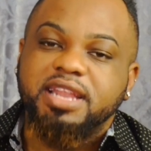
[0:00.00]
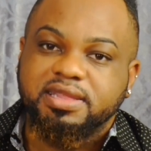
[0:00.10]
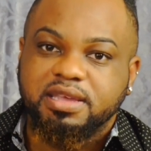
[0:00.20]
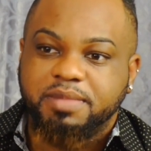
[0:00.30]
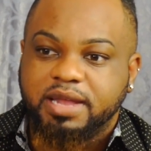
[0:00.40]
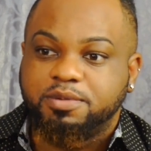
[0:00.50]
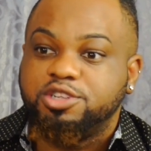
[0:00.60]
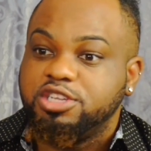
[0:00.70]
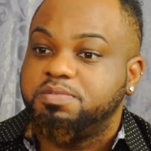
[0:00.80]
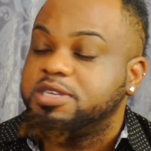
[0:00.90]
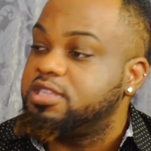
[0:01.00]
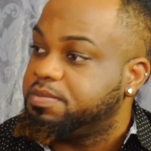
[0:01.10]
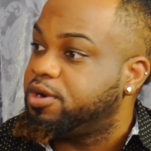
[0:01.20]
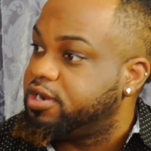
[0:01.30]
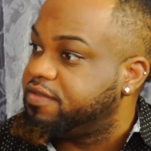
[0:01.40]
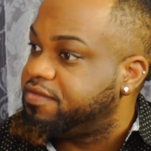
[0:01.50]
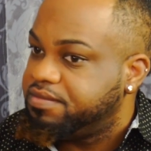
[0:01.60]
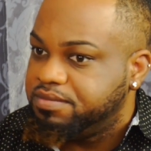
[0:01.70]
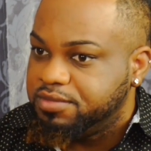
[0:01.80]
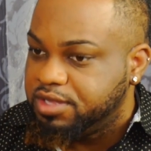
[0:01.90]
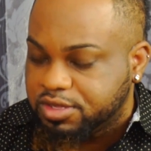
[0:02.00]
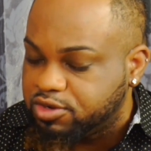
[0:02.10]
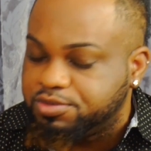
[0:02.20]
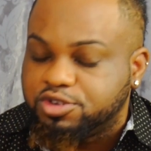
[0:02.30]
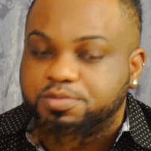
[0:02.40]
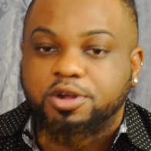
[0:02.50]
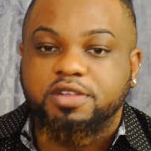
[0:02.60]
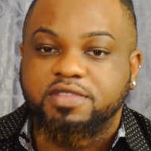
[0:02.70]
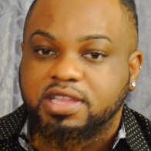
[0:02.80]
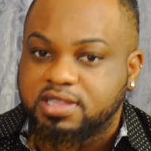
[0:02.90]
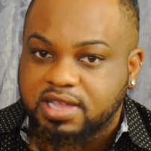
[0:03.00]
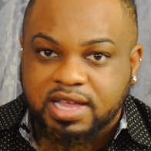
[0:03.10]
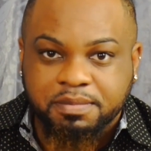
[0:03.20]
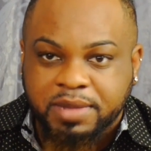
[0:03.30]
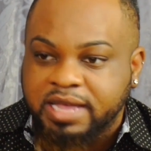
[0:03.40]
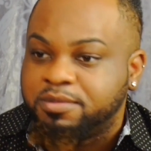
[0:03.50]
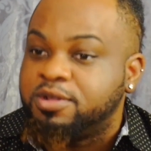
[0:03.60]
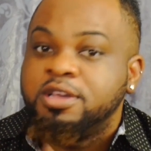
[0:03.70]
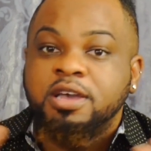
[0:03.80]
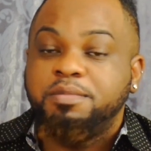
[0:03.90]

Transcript: me not say a bad part. She's picking the part of the scripture, part of the Bible,